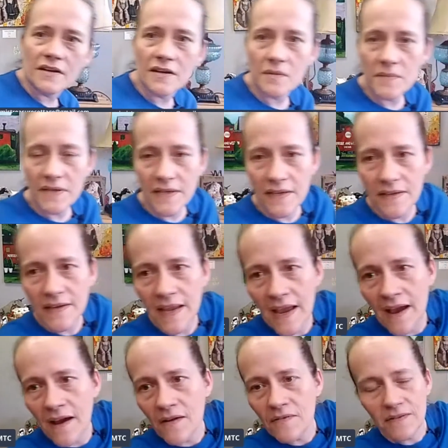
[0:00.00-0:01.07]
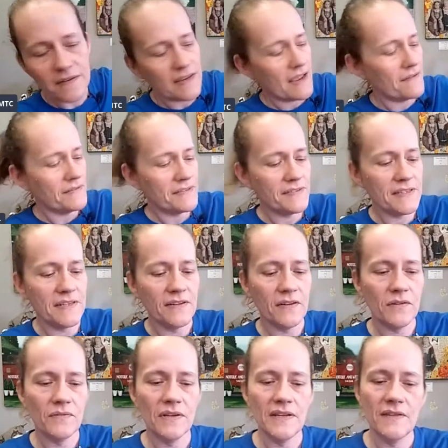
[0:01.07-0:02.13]
coming in now that haven't seen it
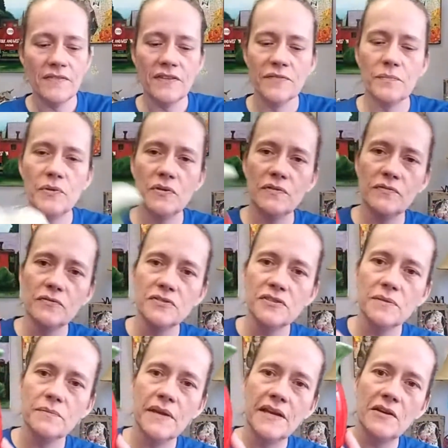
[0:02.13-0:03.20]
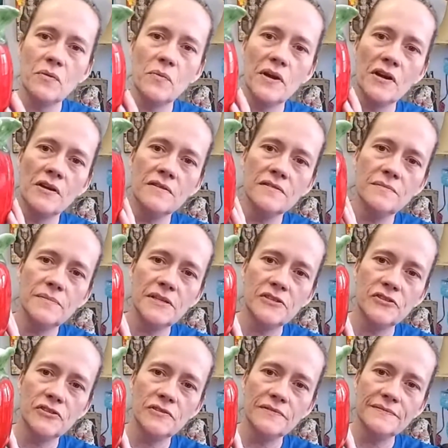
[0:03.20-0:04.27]
already, I have this beautiful tomatoware
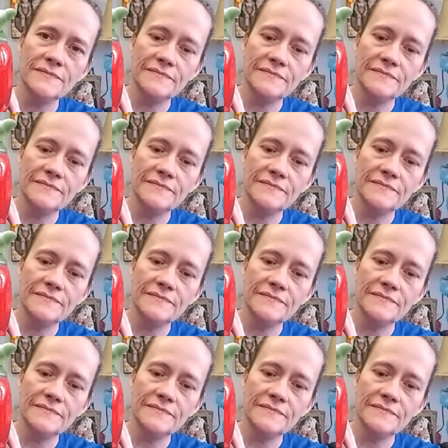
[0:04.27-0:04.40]
pitcher.